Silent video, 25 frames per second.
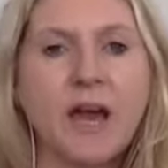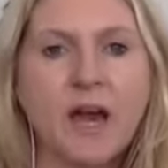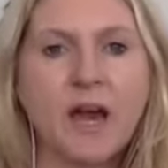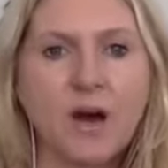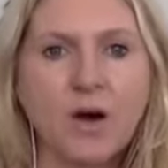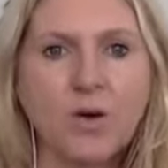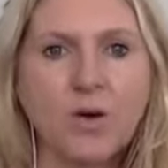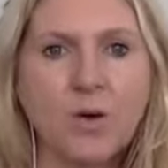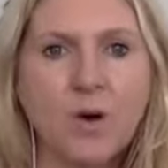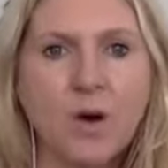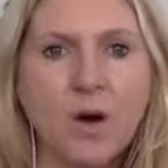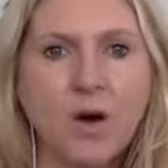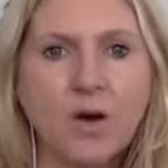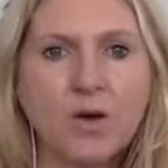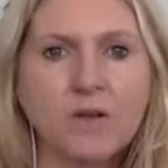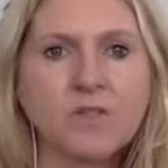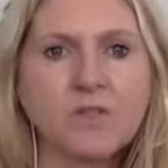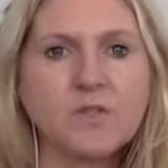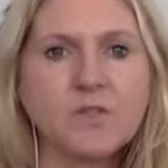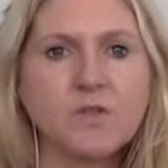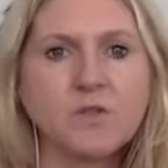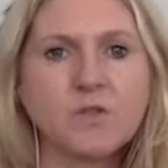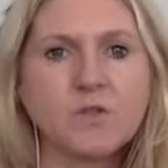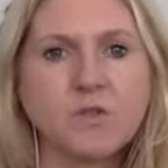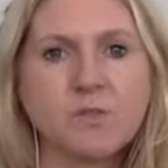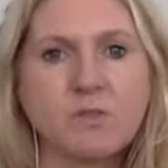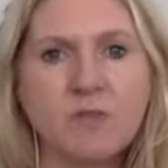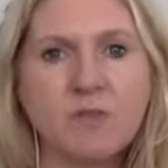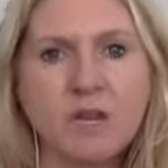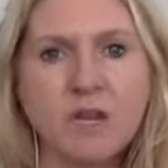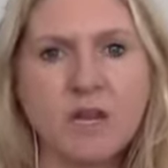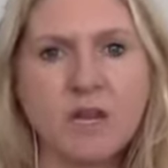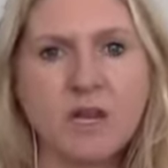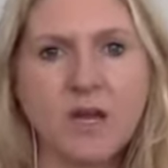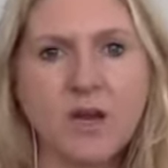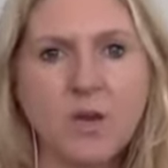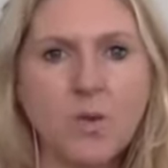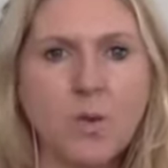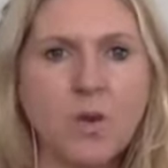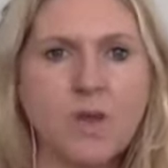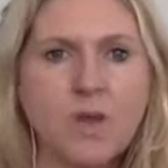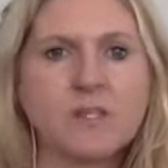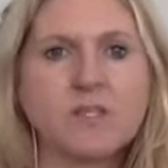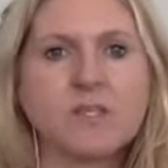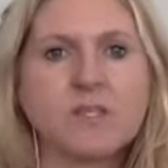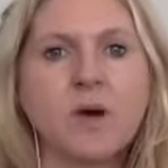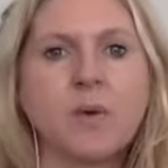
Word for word: out on social media what's